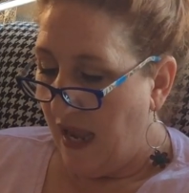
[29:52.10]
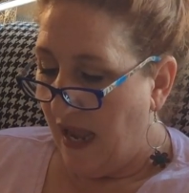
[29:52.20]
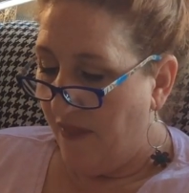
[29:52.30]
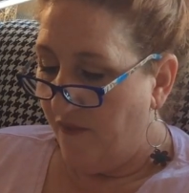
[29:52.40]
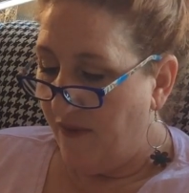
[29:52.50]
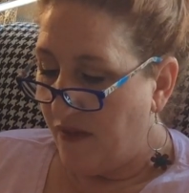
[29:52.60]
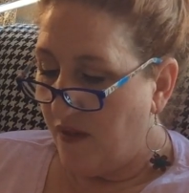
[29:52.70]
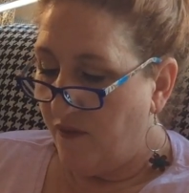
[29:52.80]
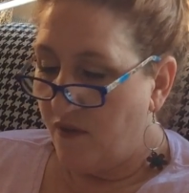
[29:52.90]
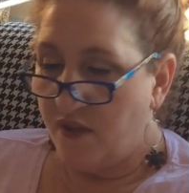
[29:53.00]
And the
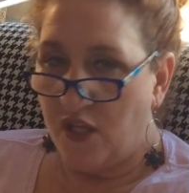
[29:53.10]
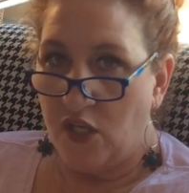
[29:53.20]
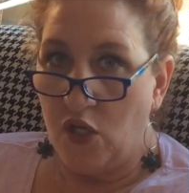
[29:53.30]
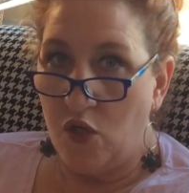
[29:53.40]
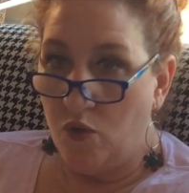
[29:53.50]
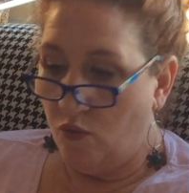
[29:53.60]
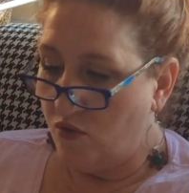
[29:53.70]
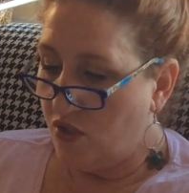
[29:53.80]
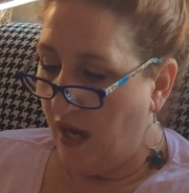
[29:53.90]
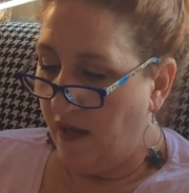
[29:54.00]
festival is
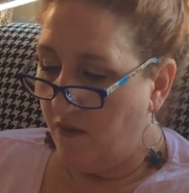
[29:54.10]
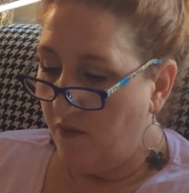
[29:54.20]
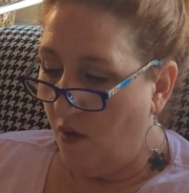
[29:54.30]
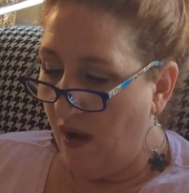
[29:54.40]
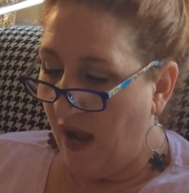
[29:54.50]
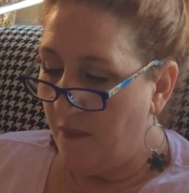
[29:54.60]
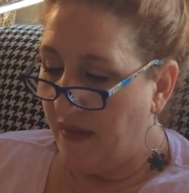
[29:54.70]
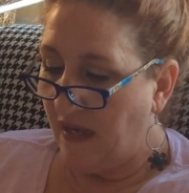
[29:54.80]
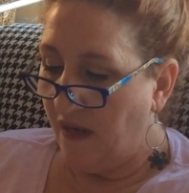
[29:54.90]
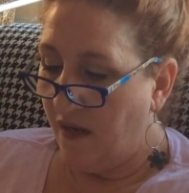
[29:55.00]
huge. I don't know how
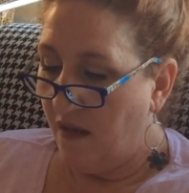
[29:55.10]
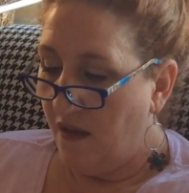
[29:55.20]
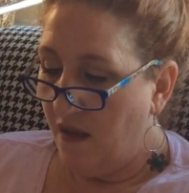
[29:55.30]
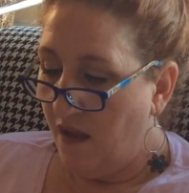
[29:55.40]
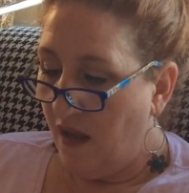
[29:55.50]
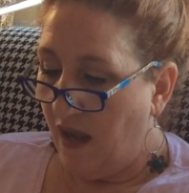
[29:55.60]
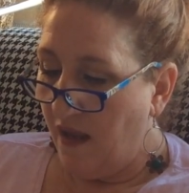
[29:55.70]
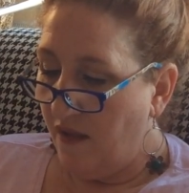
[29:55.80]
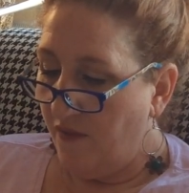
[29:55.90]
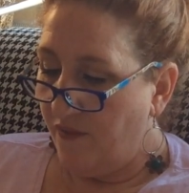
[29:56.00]
many
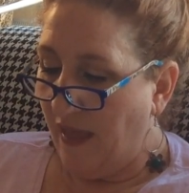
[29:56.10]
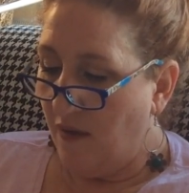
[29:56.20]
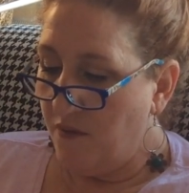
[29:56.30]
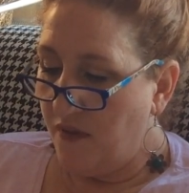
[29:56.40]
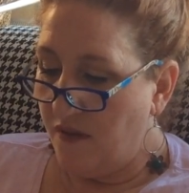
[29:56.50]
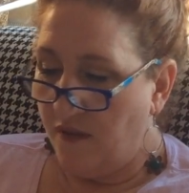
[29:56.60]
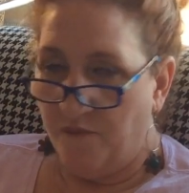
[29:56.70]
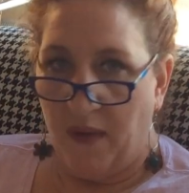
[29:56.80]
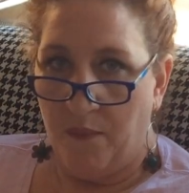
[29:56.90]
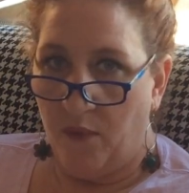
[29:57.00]
thousands
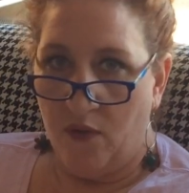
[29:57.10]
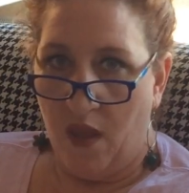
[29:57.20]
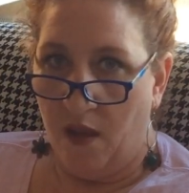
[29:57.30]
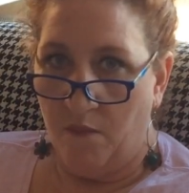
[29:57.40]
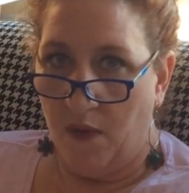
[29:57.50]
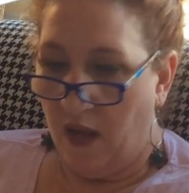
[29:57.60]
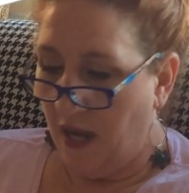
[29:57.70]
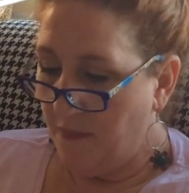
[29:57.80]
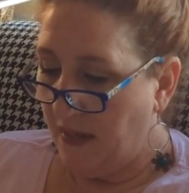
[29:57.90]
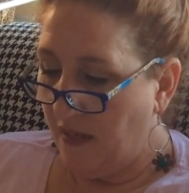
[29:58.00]
of people come.
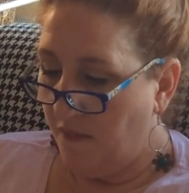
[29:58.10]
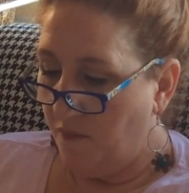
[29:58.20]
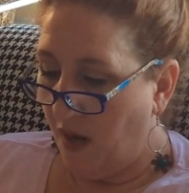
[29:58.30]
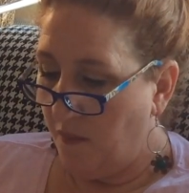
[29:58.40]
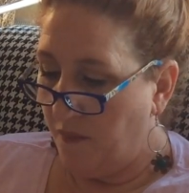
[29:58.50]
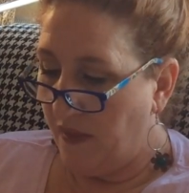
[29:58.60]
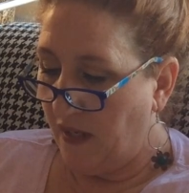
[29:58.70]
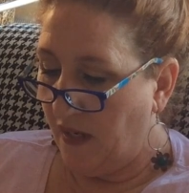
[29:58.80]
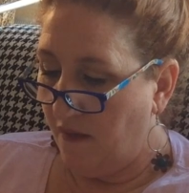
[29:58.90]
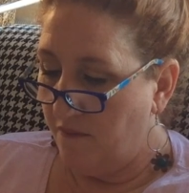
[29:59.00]
I mean,
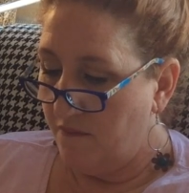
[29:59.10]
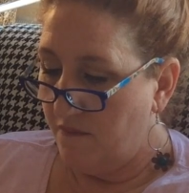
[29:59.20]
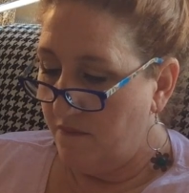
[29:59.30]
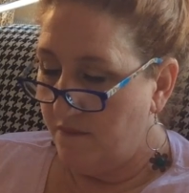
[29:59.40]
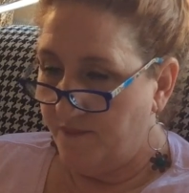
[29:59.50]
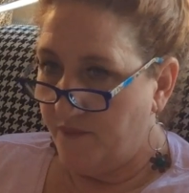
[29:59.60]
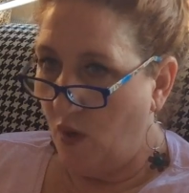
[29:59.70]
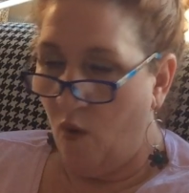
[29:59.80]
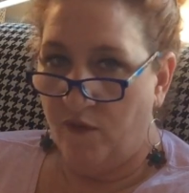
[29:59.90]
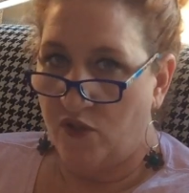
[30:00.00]
probably
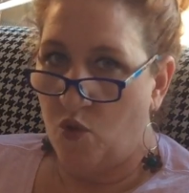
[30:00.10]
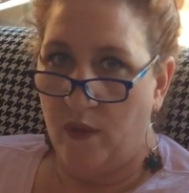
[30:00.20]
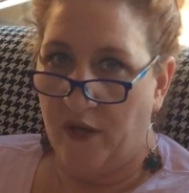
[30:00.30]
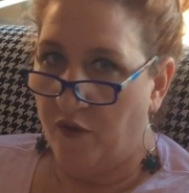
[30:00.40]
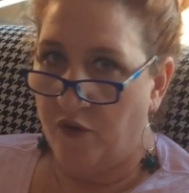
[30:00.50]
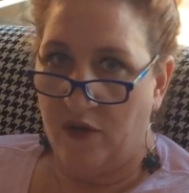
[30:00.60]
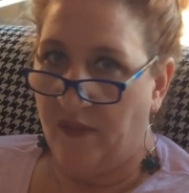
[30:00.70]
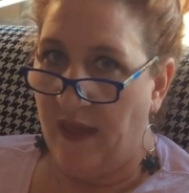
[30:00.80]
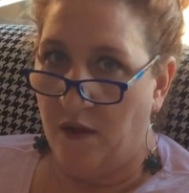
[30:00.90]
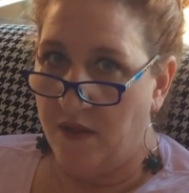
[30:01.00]
over 20 or
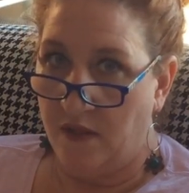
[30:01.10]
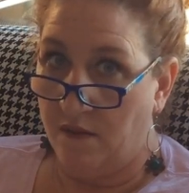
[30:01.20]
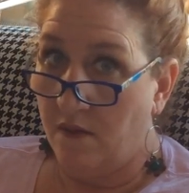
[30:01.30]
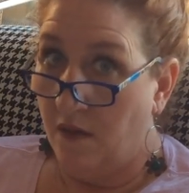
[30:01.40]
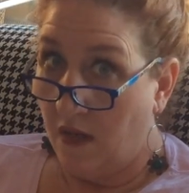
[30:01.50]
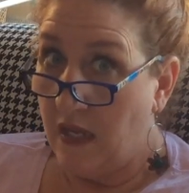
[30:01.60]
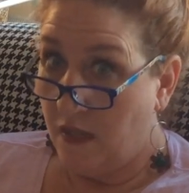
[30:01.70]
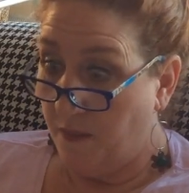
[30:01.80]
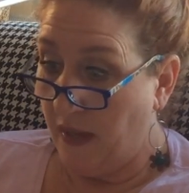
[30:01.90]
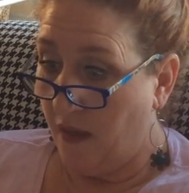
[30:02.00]
30,000.
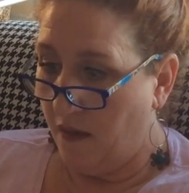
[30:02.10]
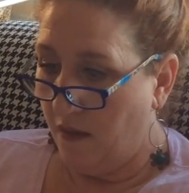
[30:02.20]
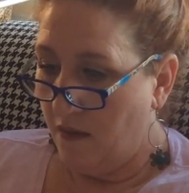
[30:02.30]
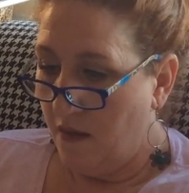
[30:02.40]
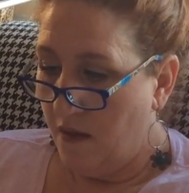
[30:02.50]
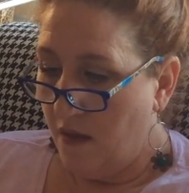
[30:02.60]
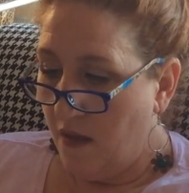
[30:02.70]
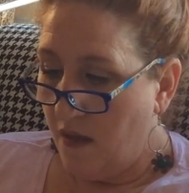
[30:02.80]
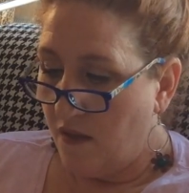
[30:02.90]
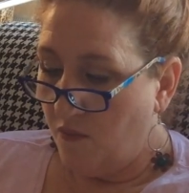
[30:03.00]
It's big.
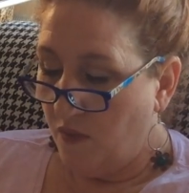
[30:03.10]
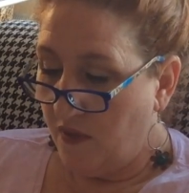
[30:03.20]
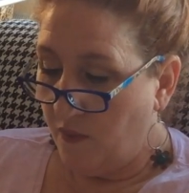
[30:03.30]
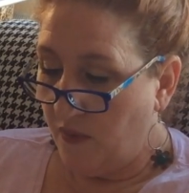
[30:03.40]
It's really,